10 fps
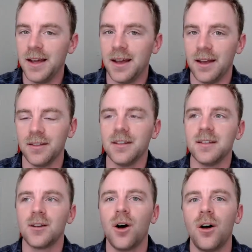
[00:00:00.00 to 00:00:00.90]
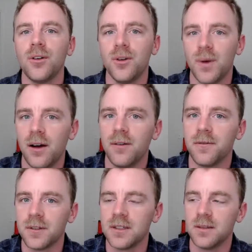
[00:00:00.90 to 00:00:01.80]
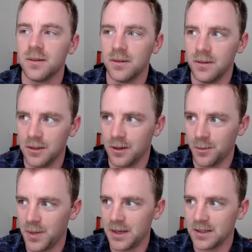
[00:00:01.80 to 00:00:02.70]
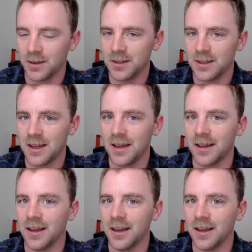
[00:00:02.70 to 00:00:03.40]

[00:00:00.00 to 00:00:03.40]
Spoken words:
at least call you out for, basically saying